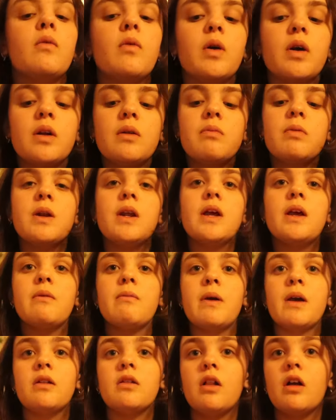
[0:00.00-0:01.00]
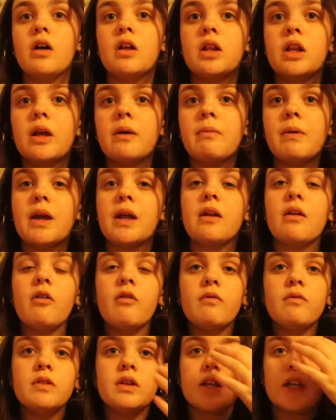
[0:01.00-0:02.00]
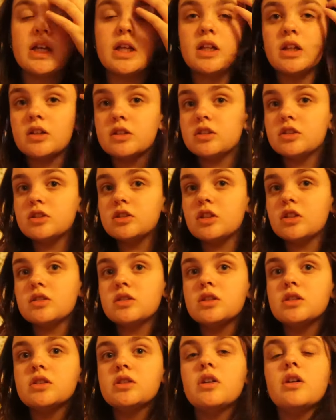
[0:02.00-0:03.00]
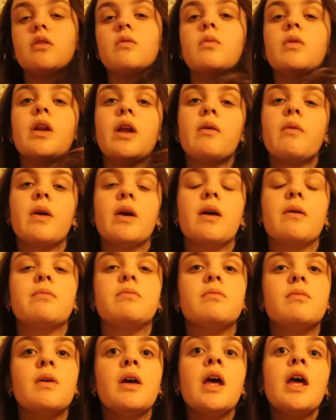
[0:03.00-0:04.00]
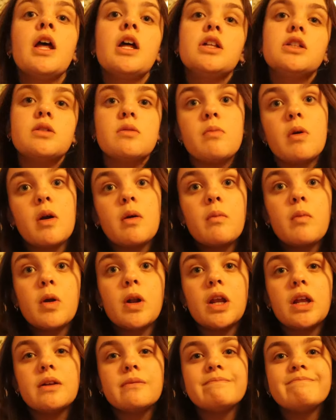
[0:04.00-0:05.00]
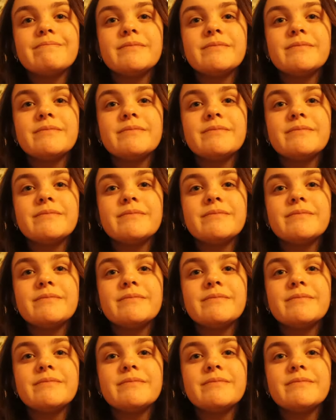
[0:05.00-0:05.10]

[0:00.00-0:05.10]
we're gonna put it in my claw clip and hopefully it looks just as good when I wake up tomorrow morning.